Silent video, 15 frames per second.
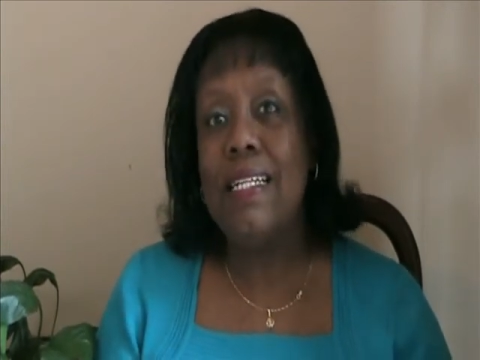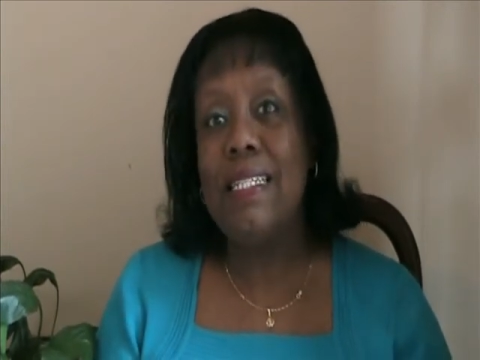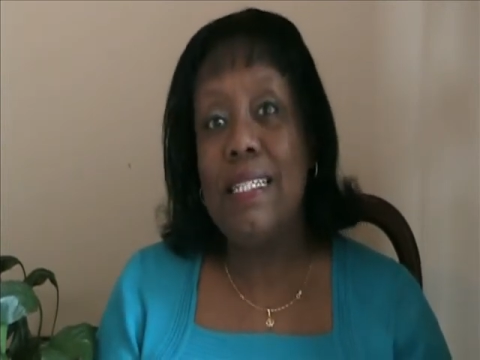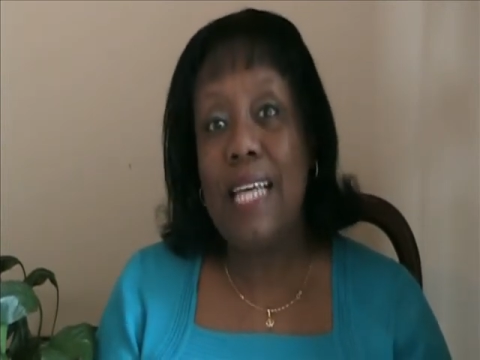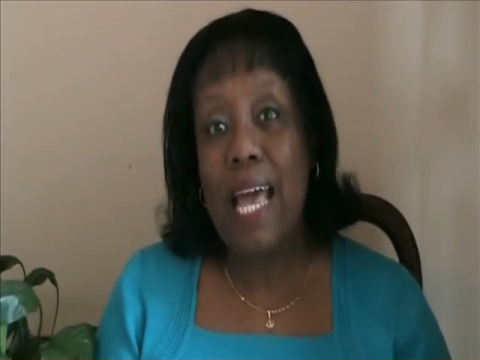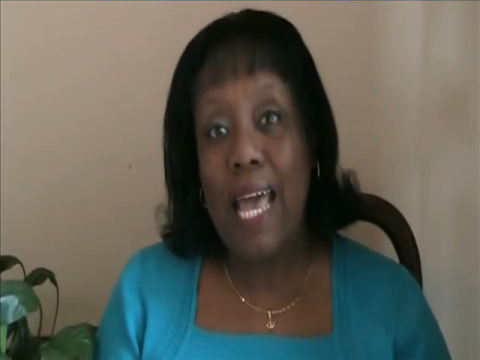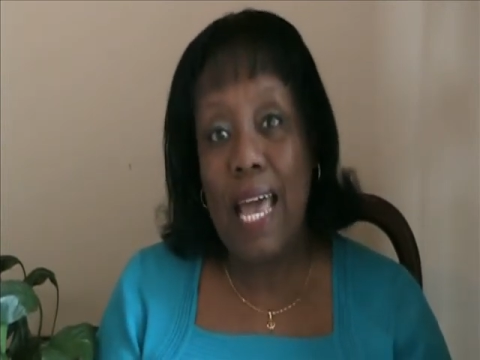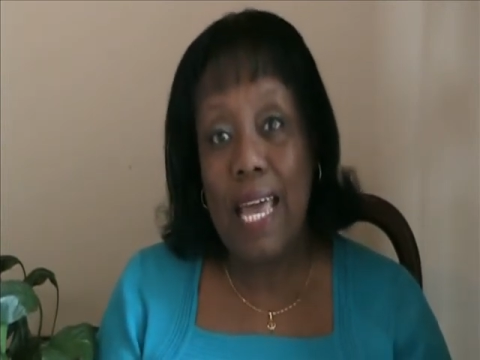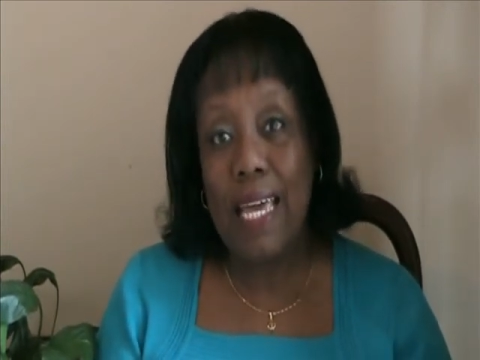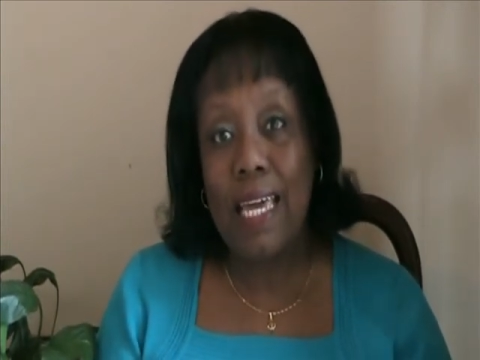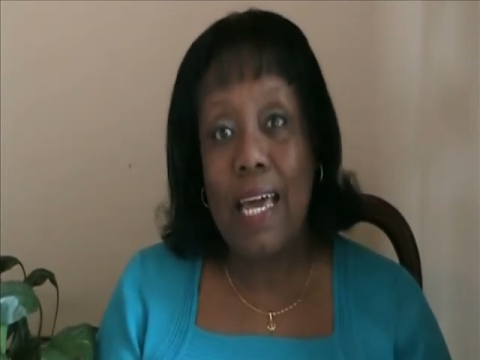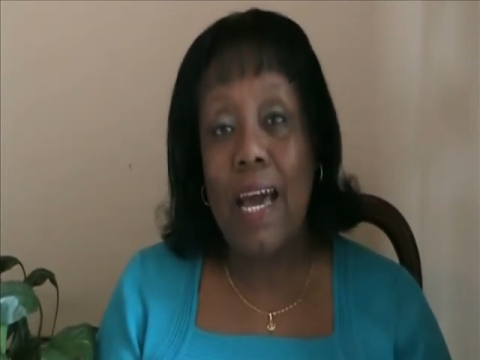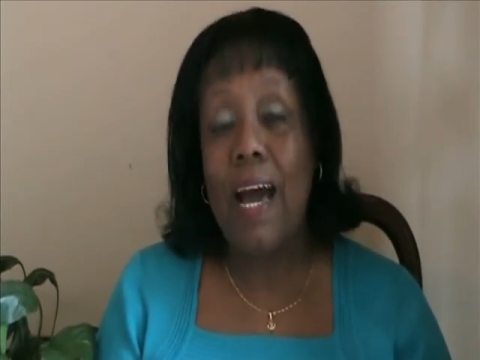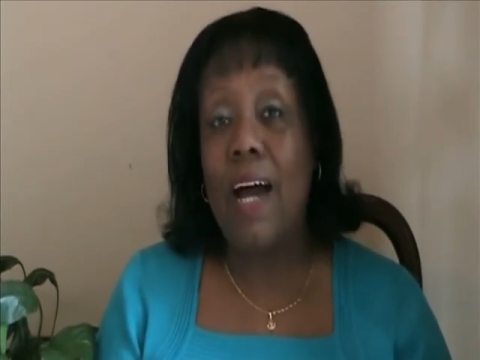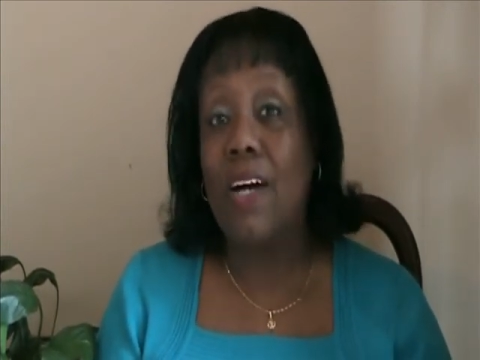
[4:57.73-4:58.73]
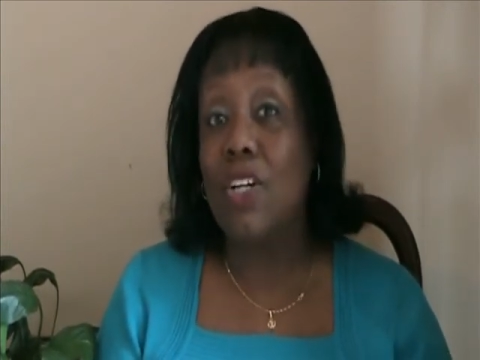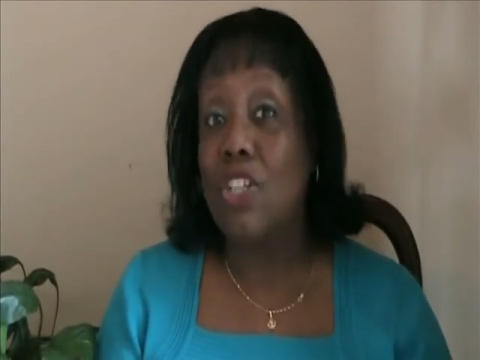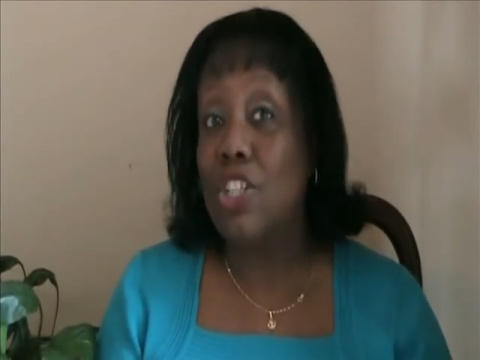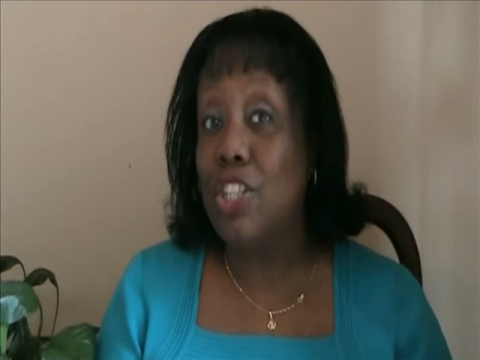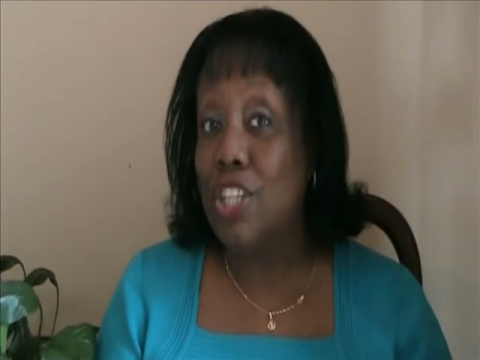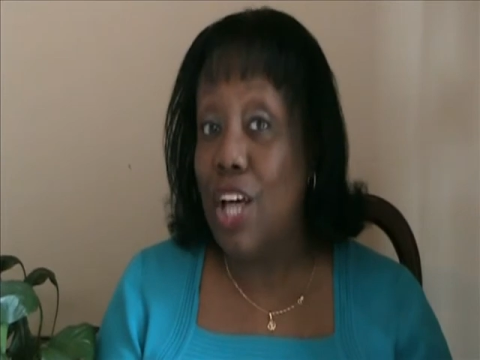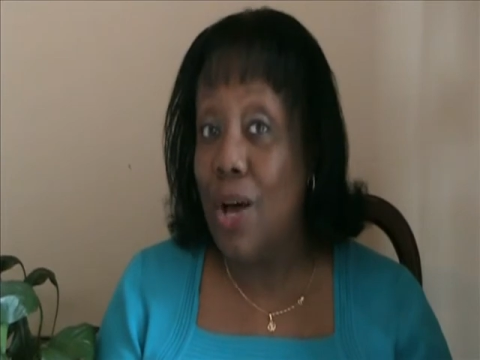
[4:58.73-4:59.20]
Take a
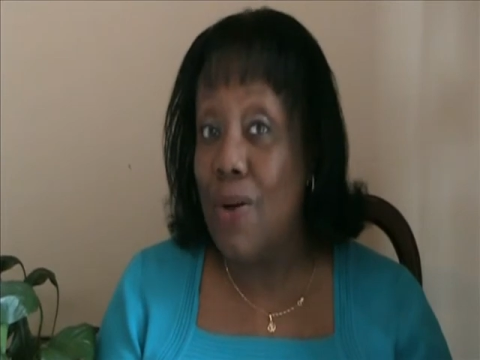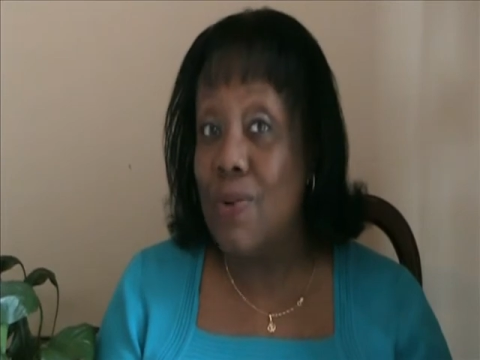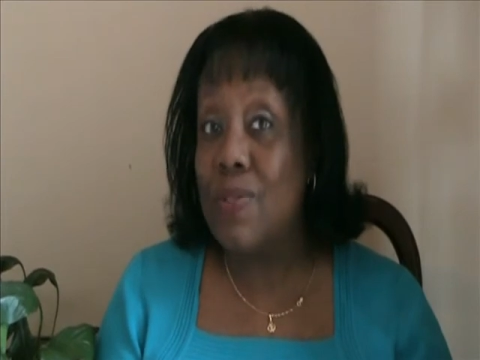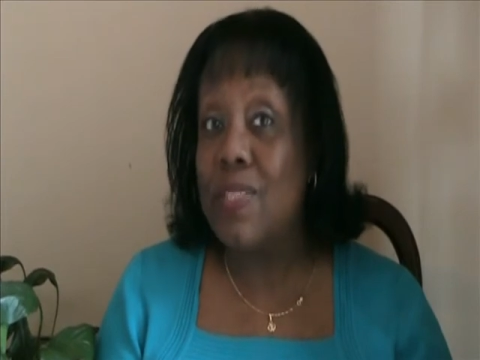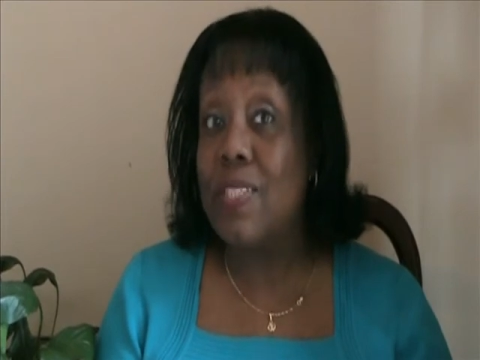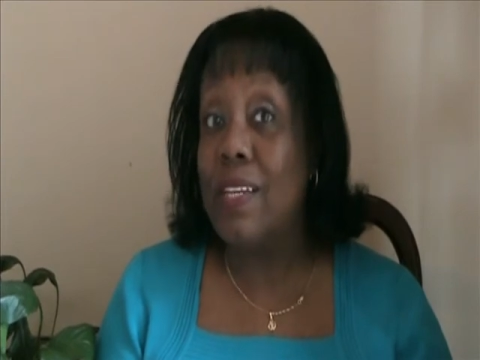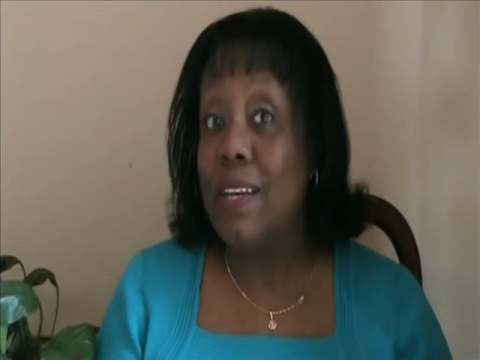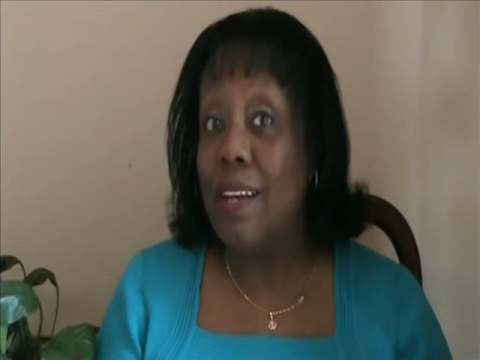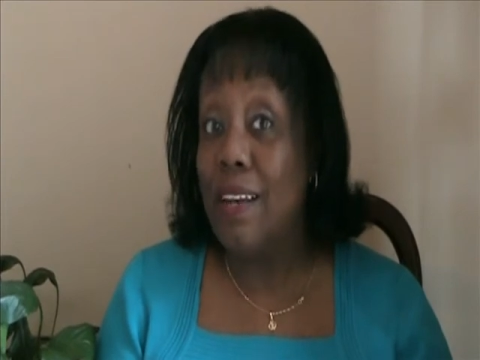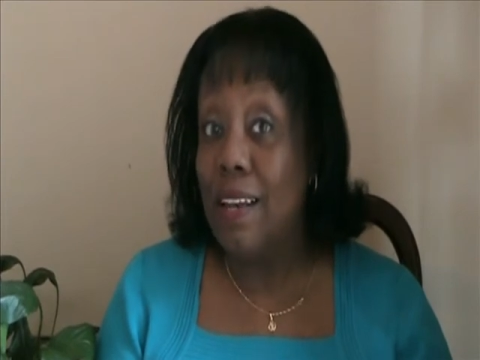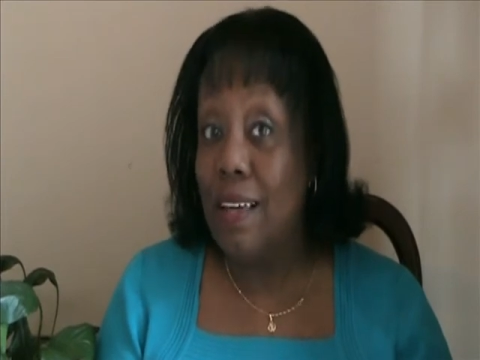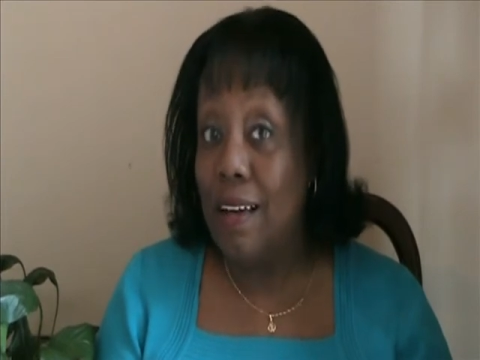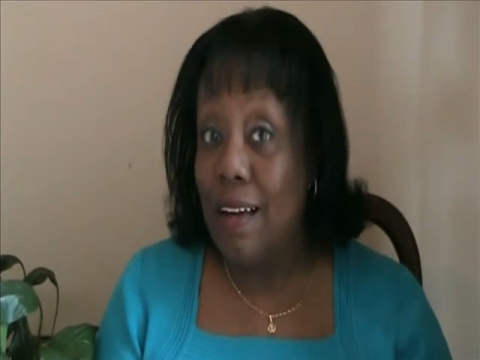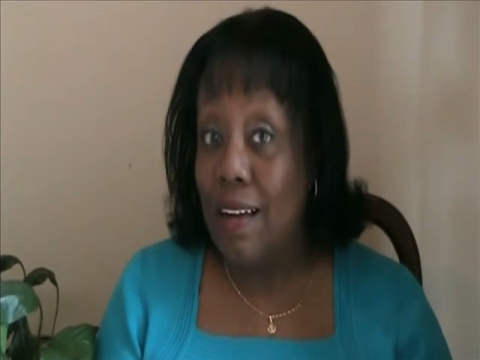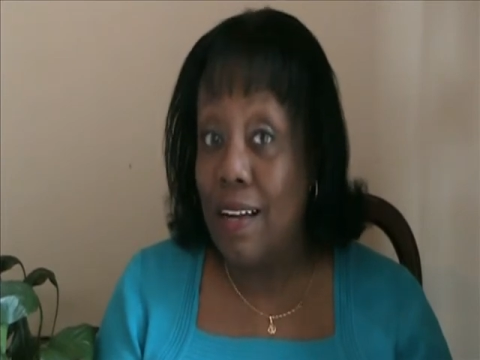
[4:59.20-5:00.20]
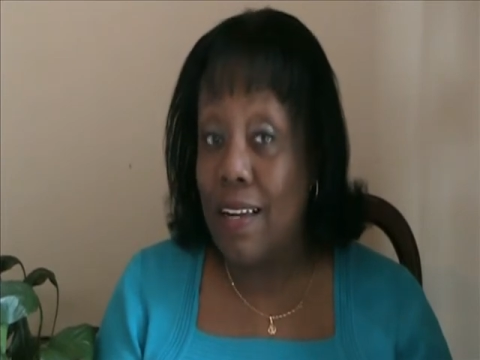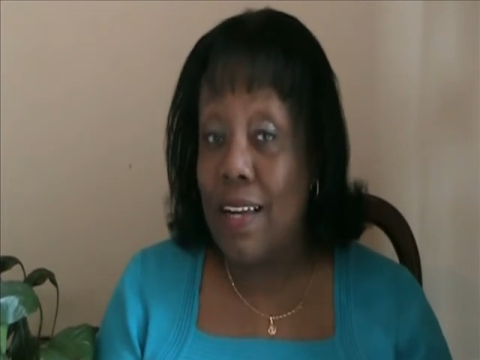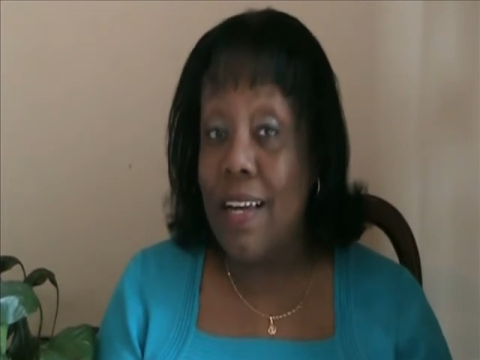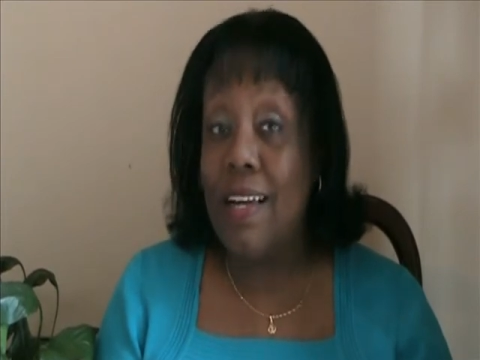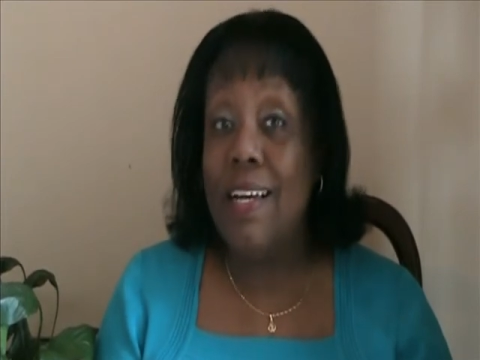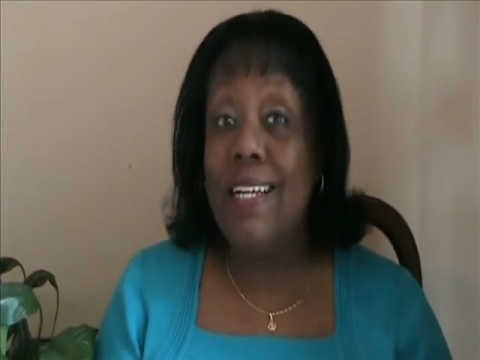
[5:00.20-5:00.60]
close look